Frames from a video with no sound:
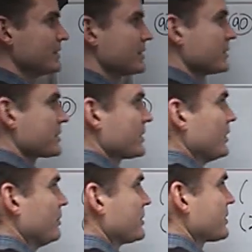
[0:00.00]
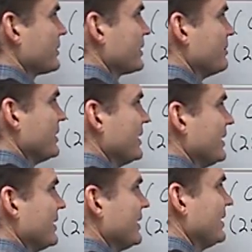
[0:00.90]
So slope is going to
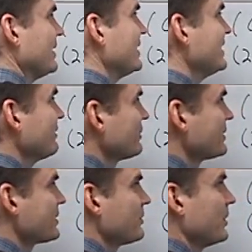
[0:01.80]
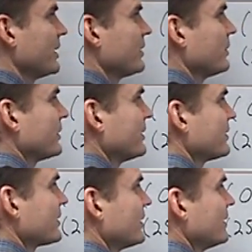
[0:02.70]
be the difference in
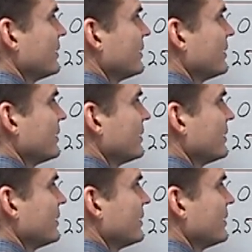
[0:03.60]
y-coordinates